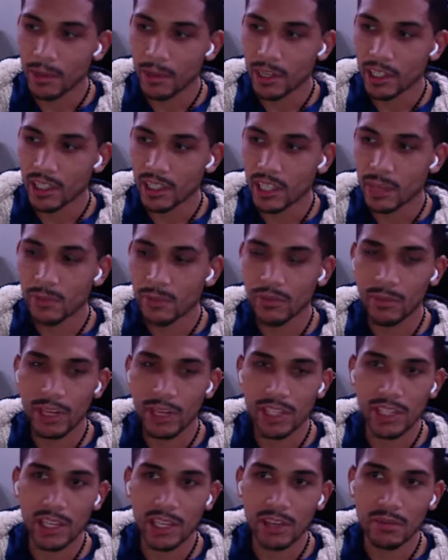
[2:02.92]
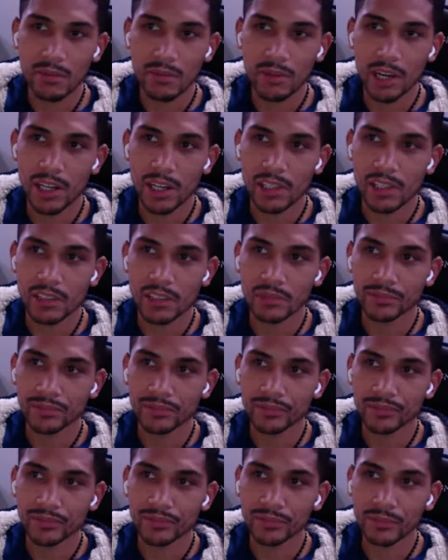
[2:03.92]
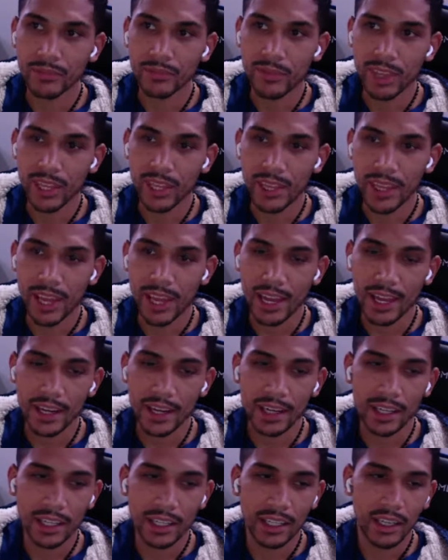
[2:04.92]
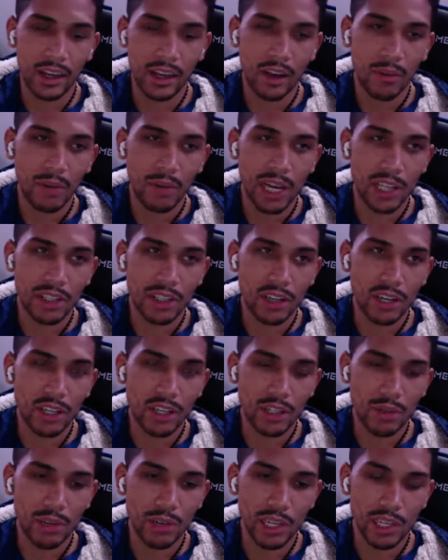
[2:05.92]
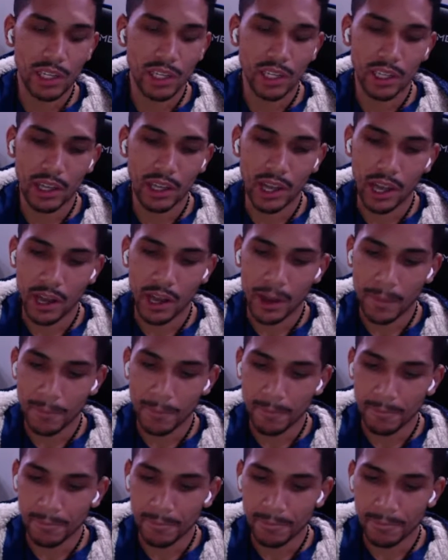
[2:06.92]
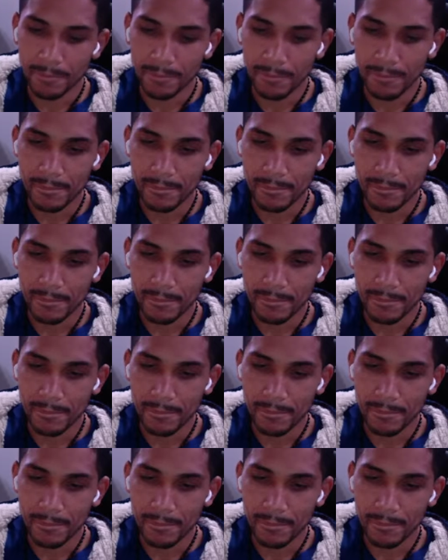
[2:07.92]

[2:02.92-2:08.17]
good example for myself was that when I started doing my